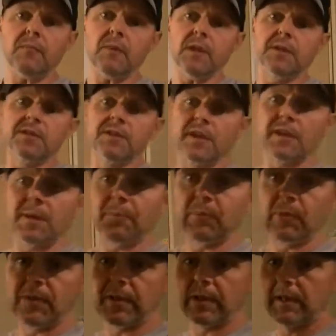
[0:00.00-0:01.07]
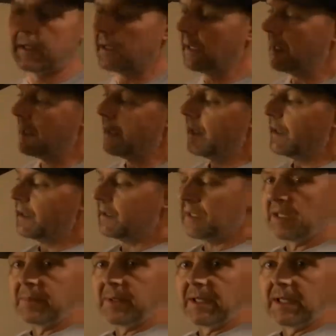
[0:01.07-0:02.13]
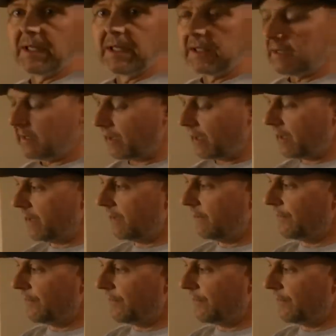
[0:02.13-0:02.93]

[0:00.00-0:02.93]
set up with a CBE sight,